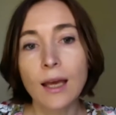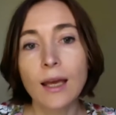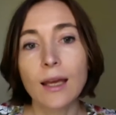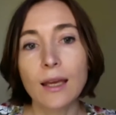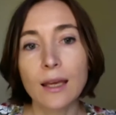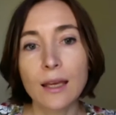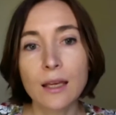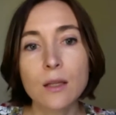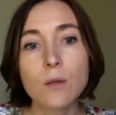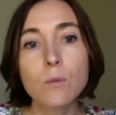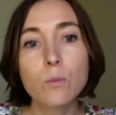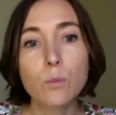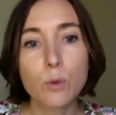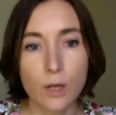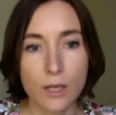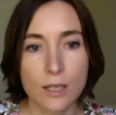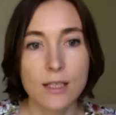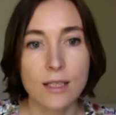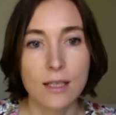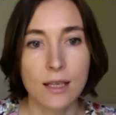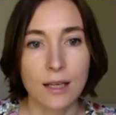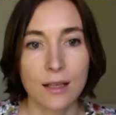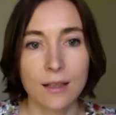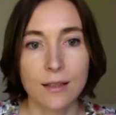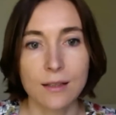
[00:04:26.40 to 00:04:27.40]
In
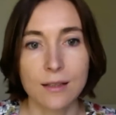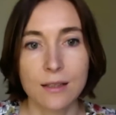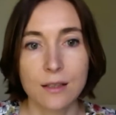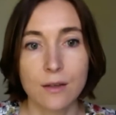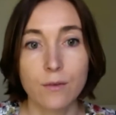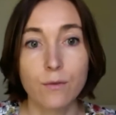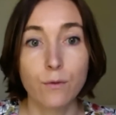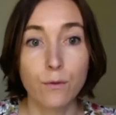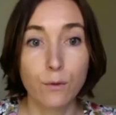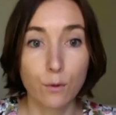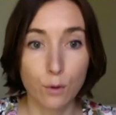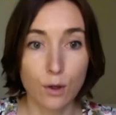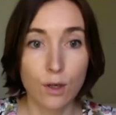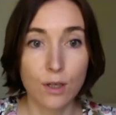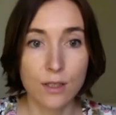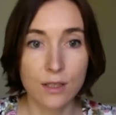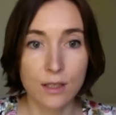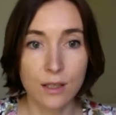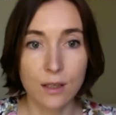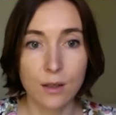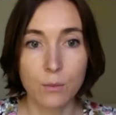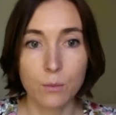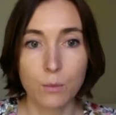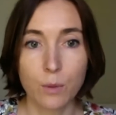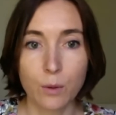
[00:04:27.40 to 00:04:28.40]
breast cancer, for
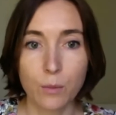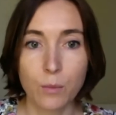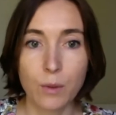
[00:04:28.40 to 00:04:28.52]
example,